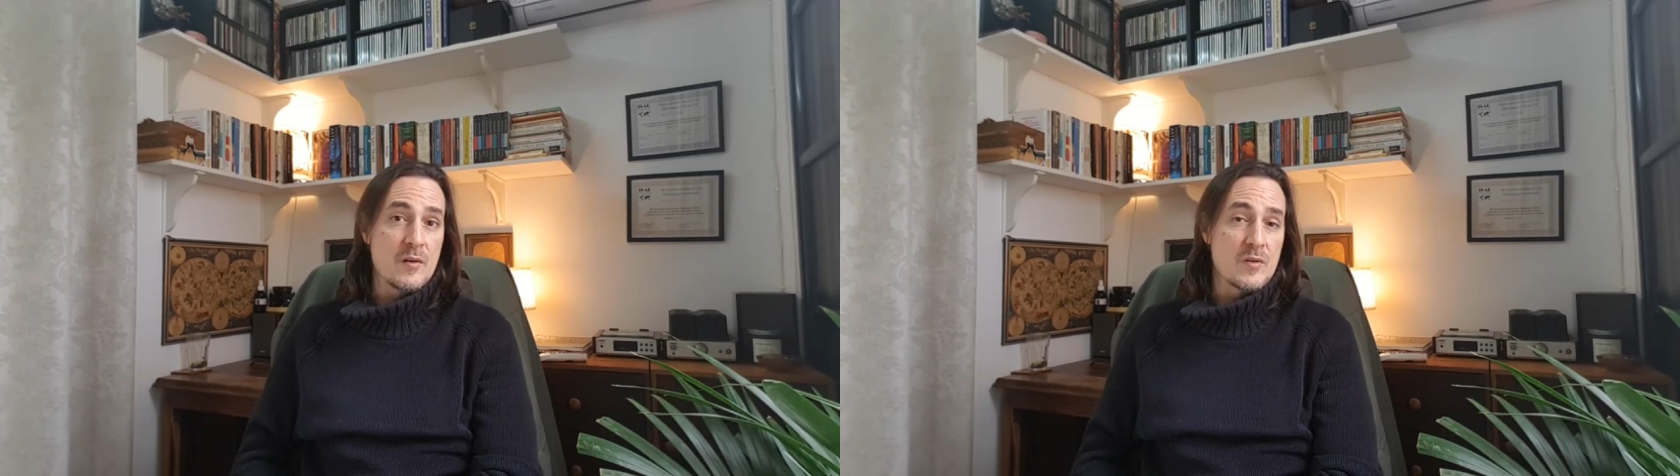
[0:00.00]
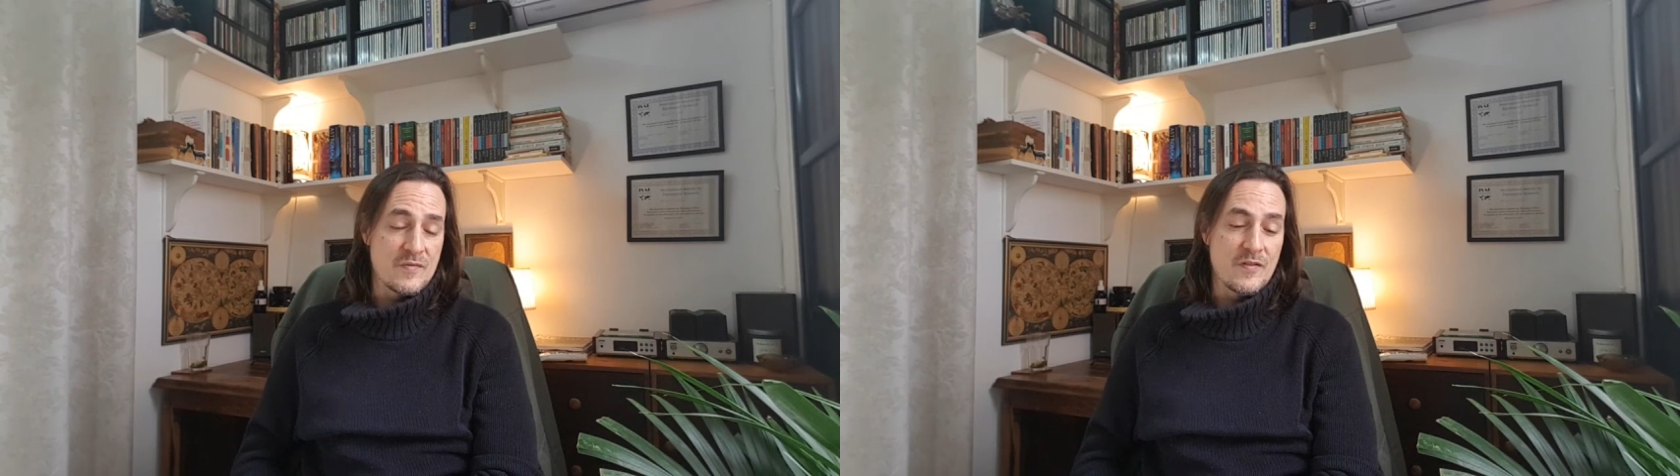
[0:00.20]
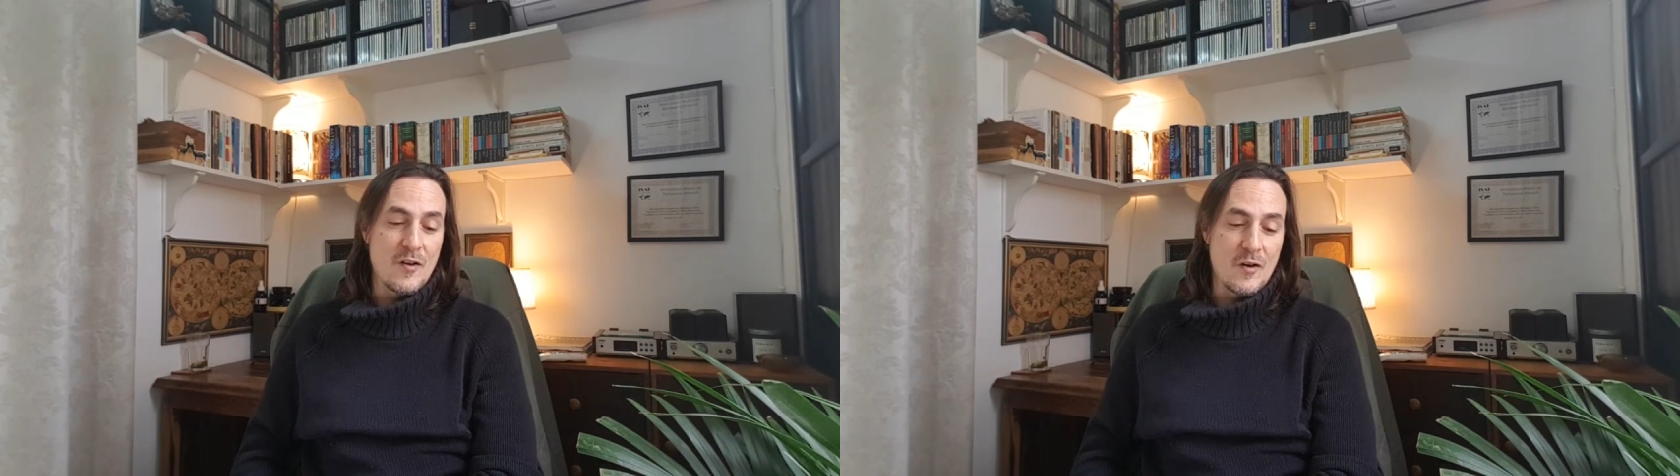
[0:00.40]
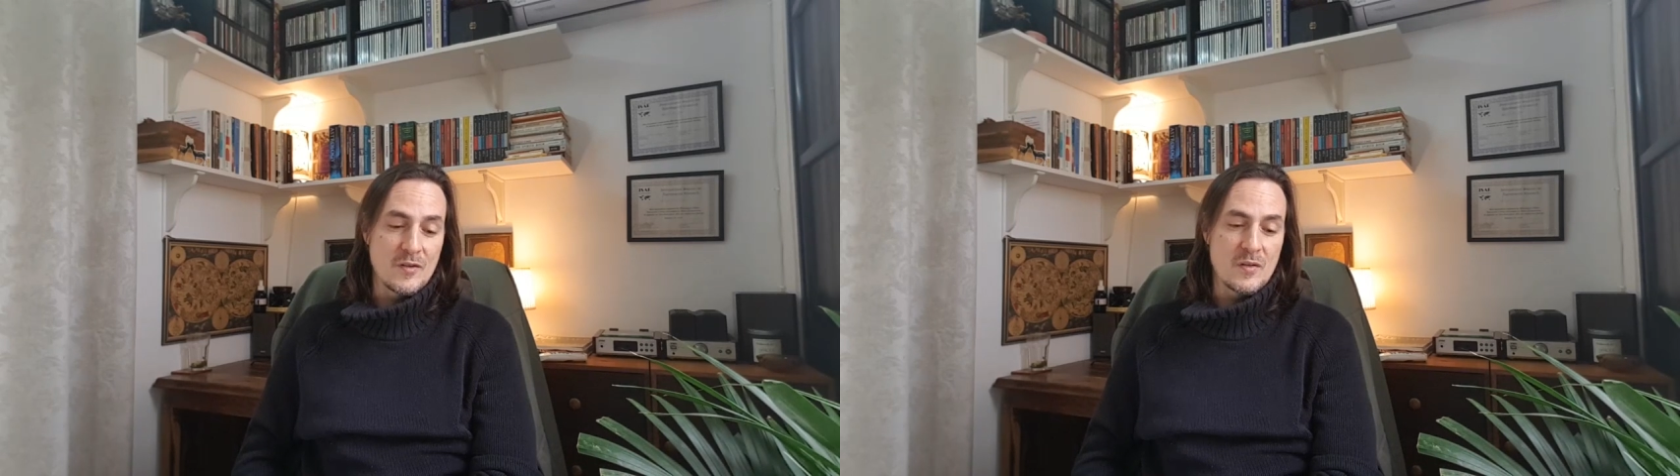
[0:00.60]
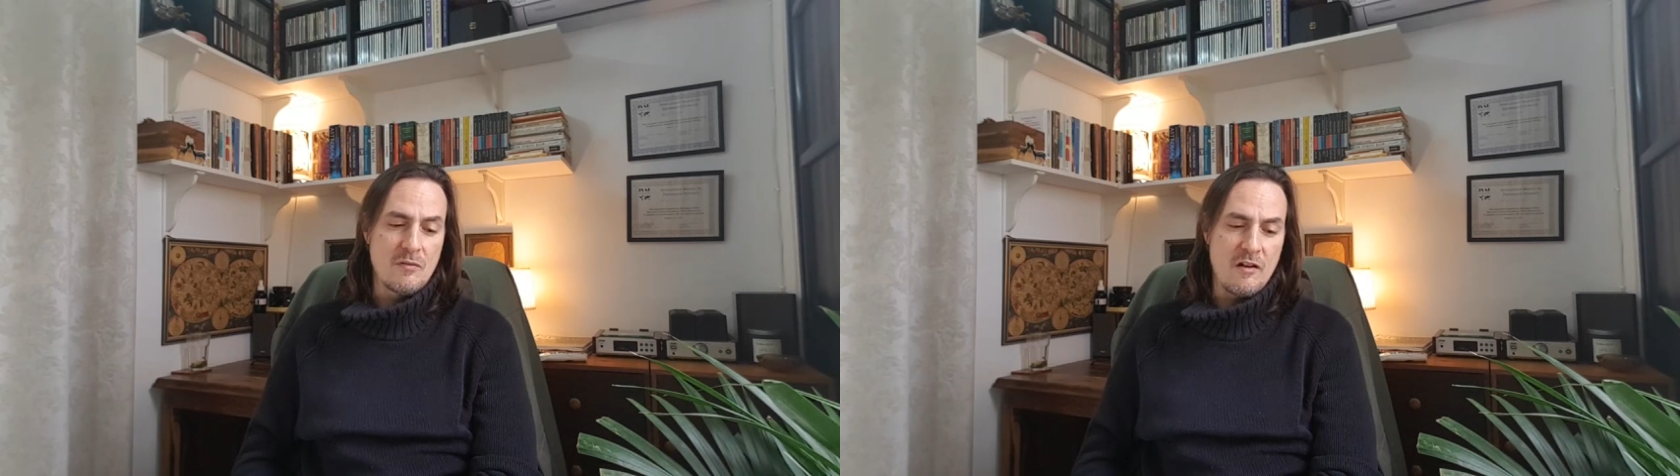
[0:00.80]
useful on
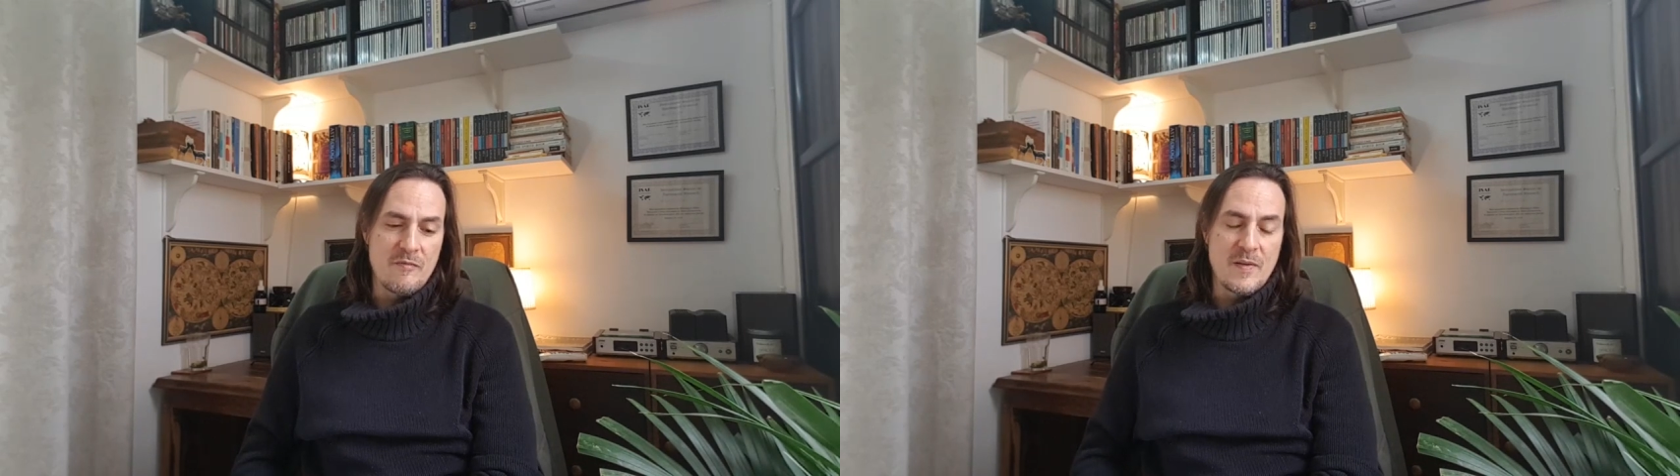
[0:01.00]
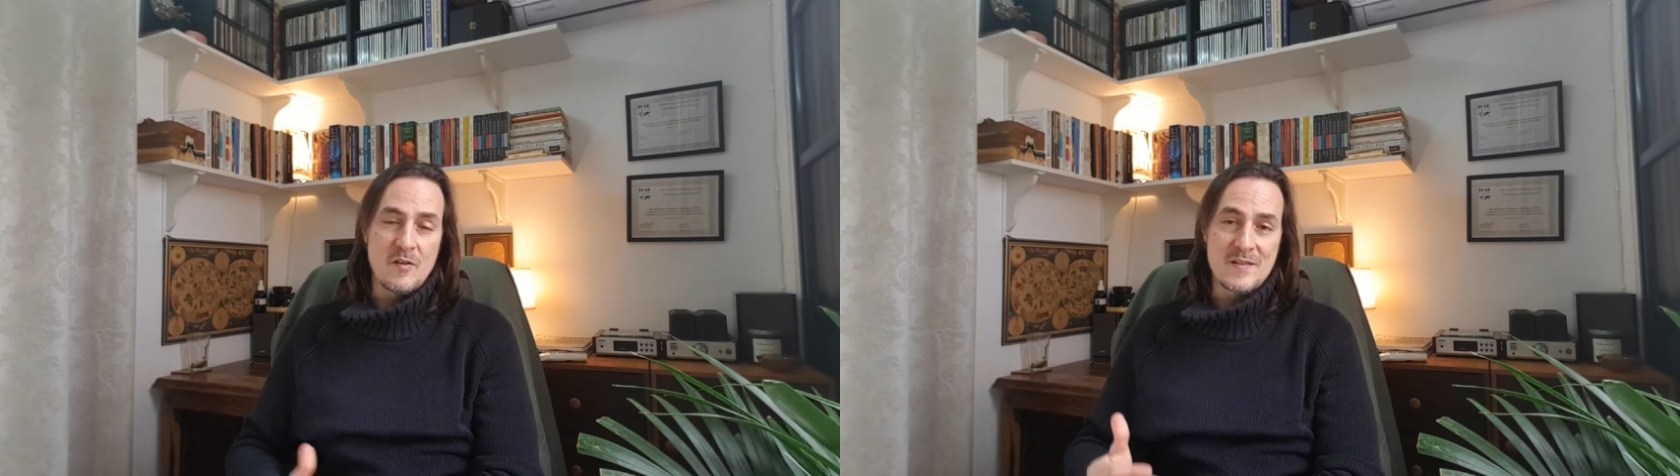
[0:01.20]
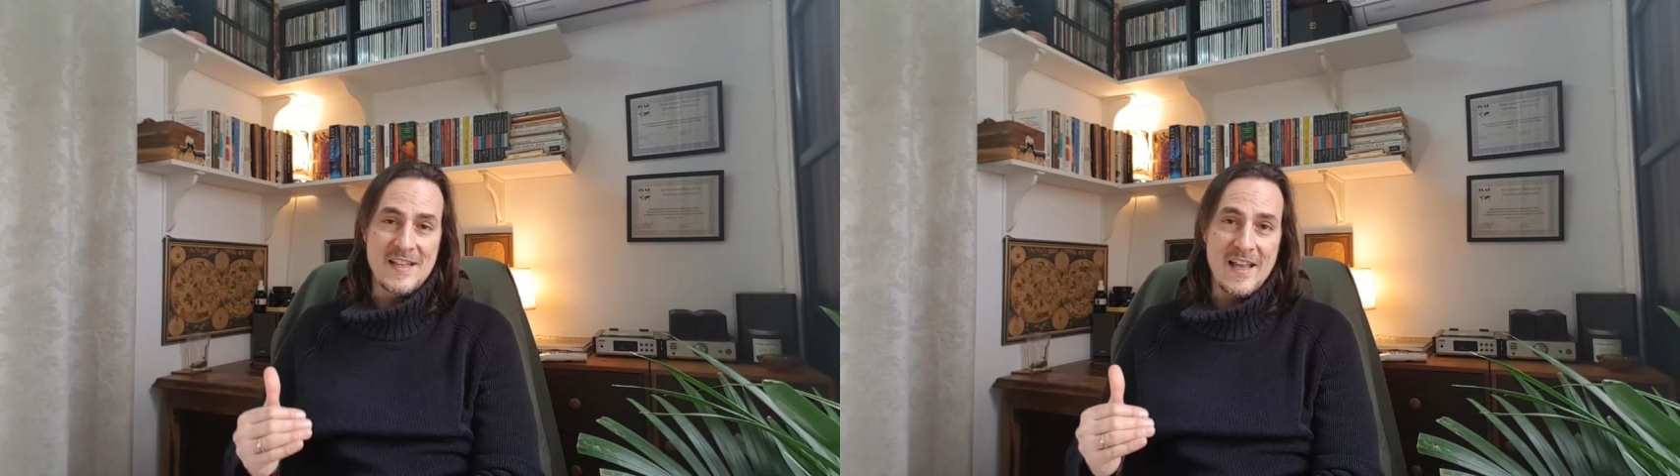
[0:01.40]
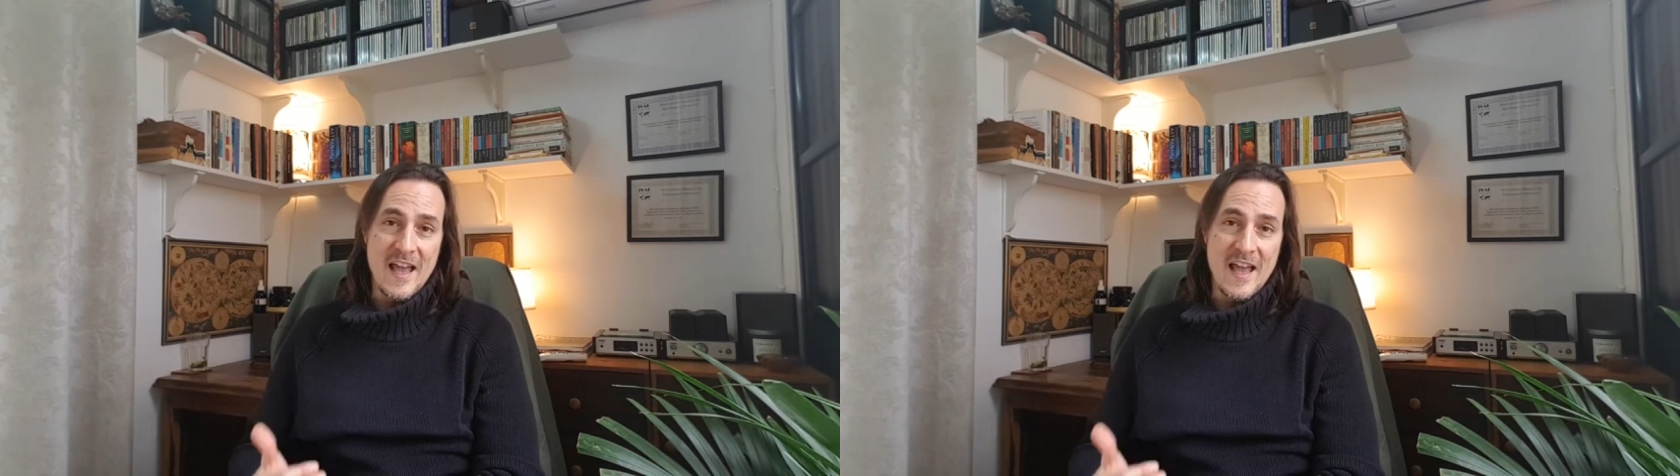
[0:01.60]
the 12th because the